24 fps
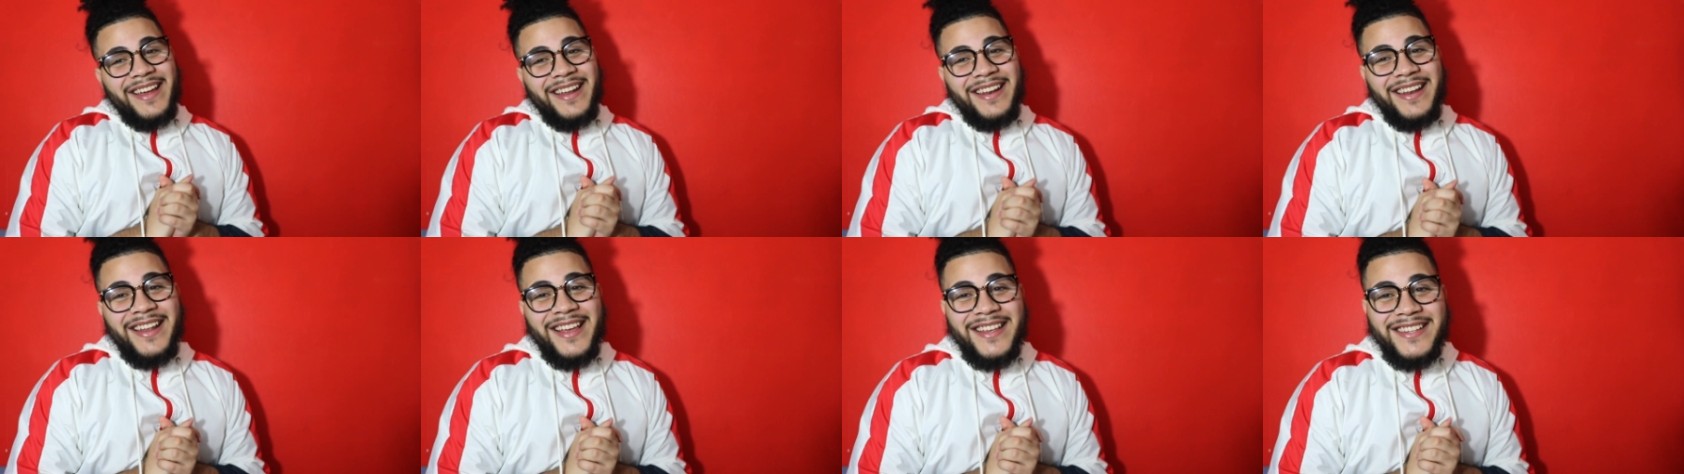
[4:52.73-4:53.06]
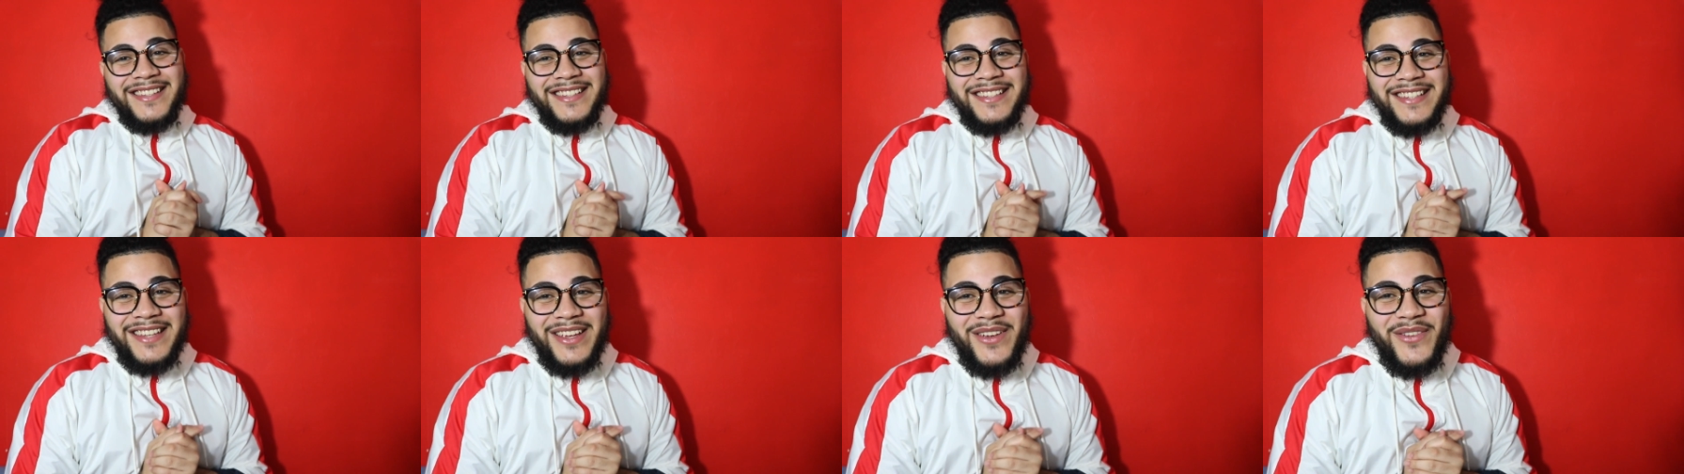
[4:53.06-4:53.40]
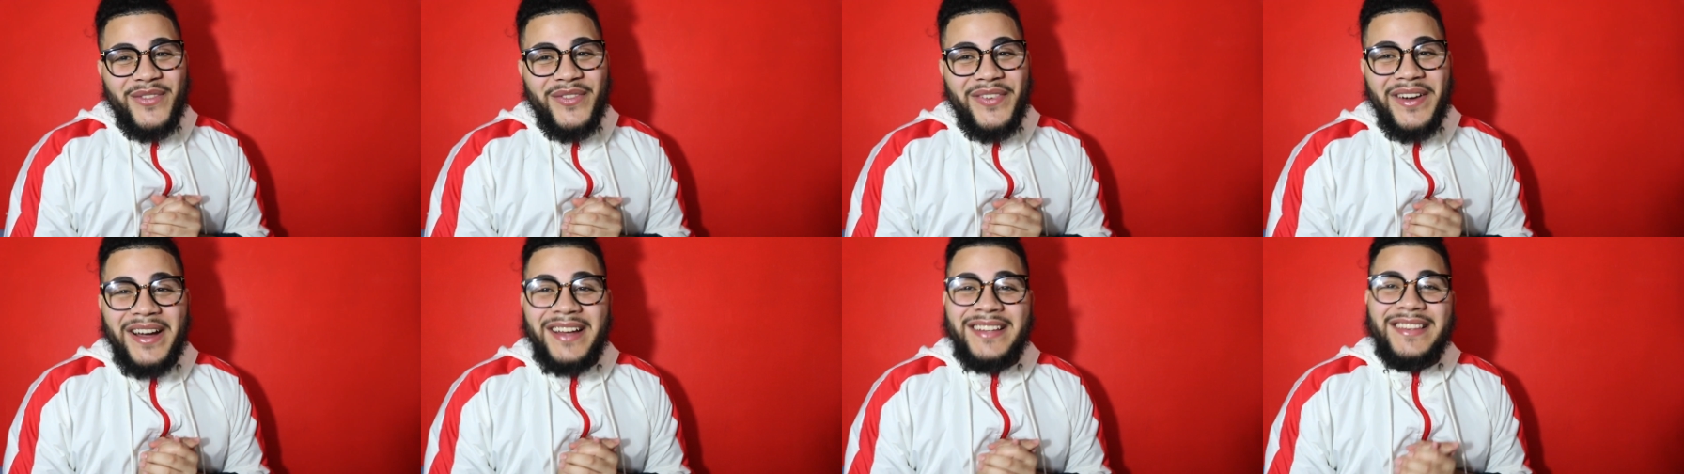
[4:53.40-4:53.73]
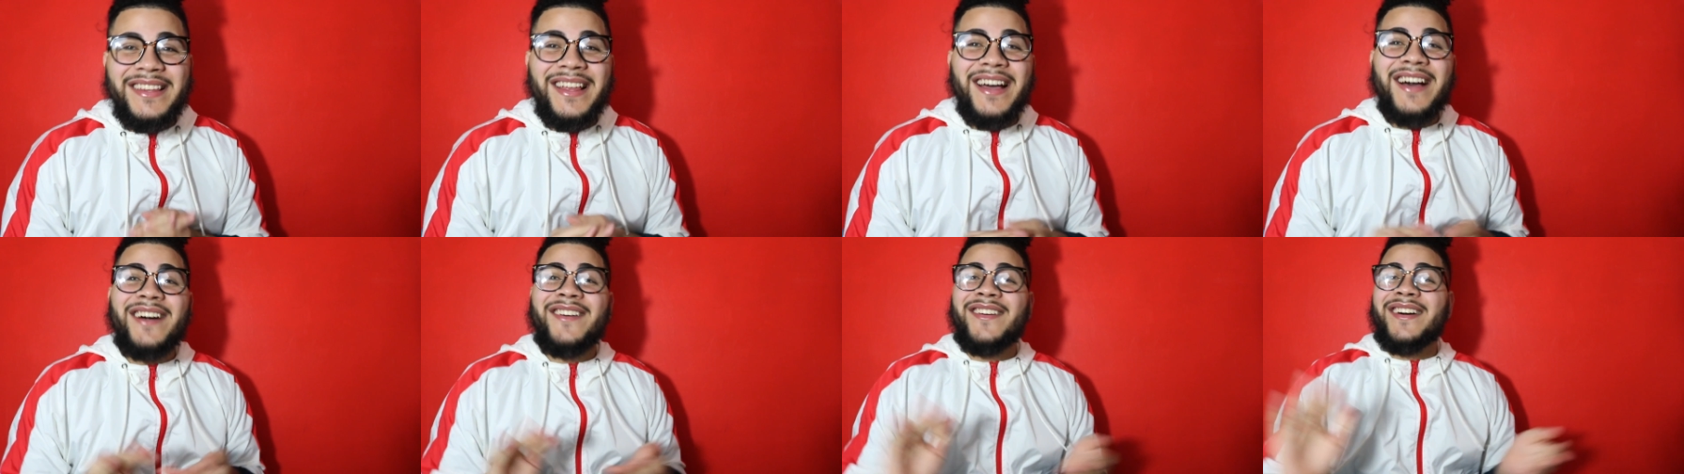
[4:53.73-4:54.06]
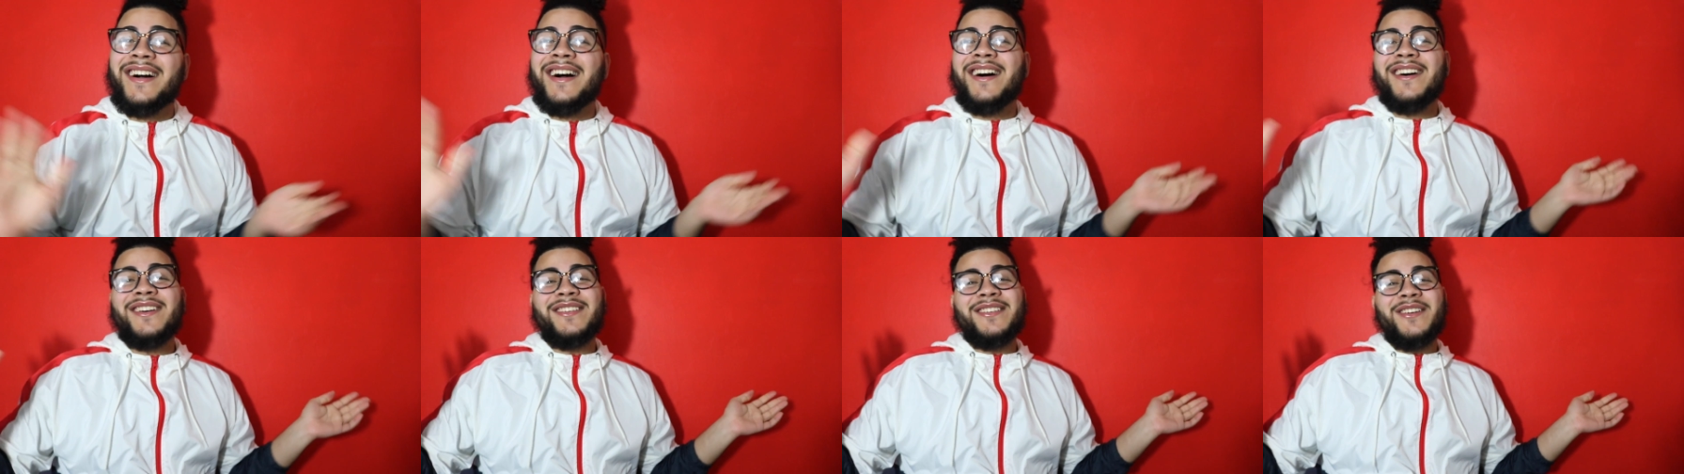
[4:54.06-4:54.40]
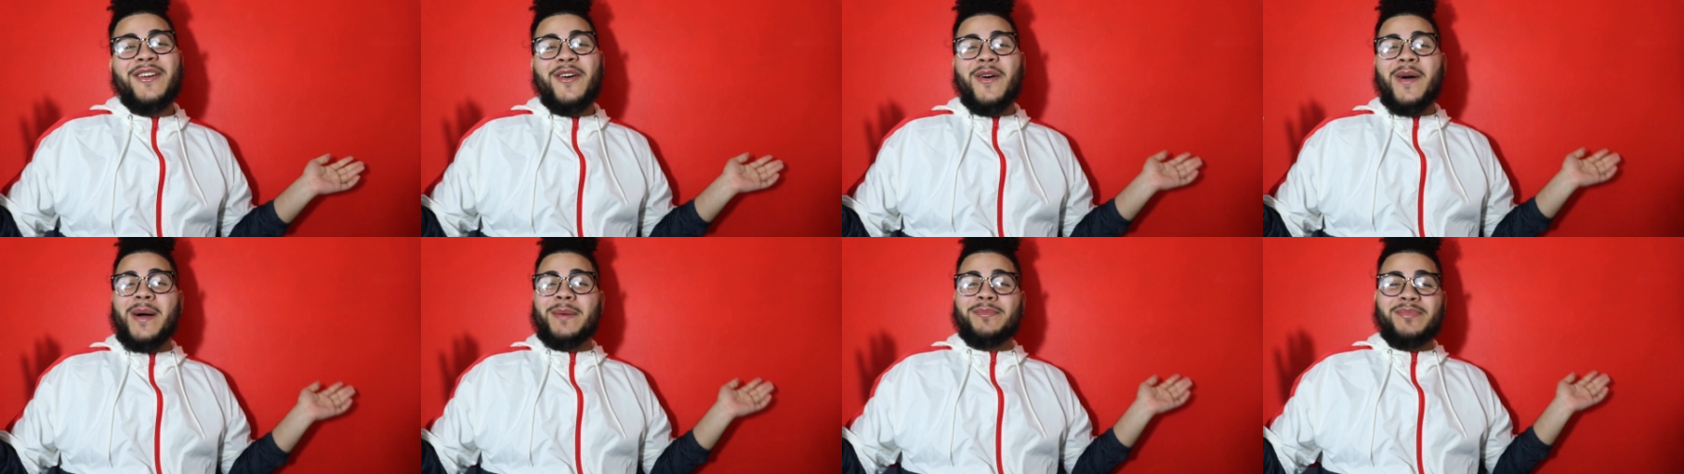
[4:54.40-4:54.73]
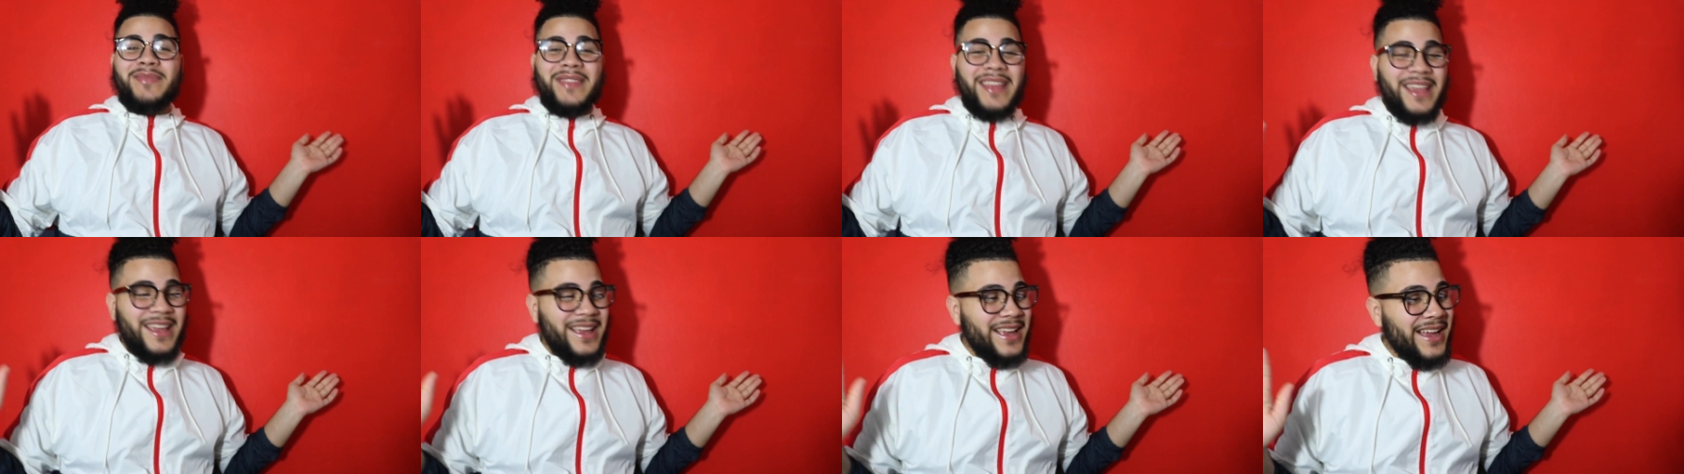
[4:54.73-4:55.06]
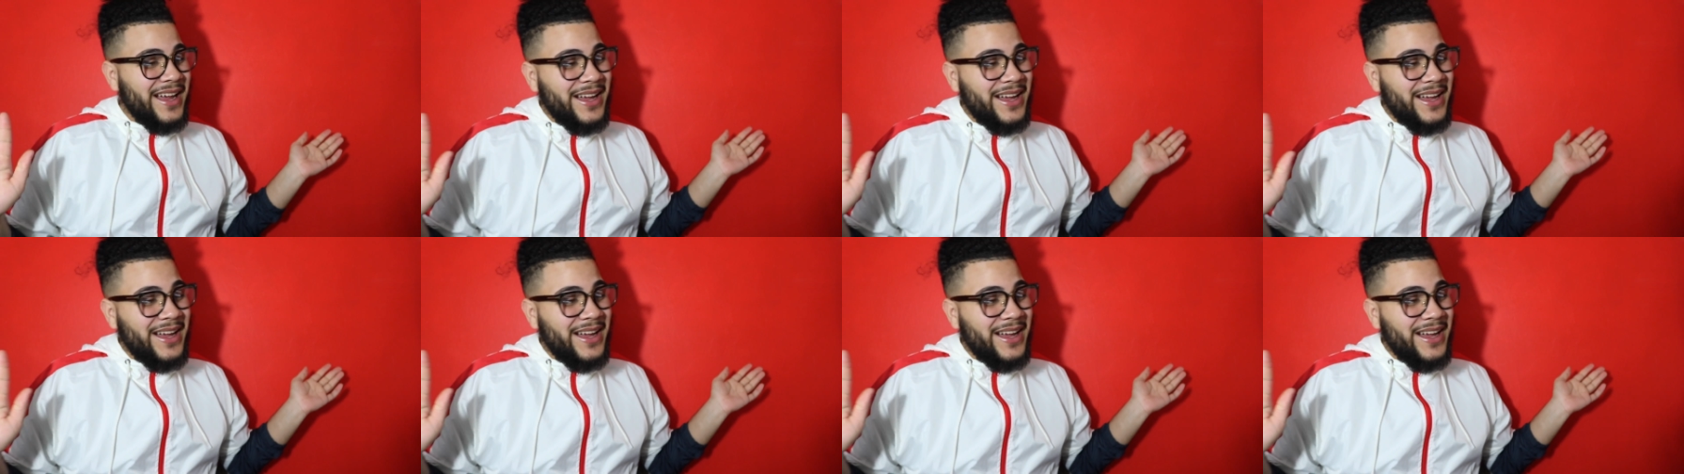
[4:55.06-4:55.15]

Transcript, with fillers: Let's see and find out. I don't know. I'm think.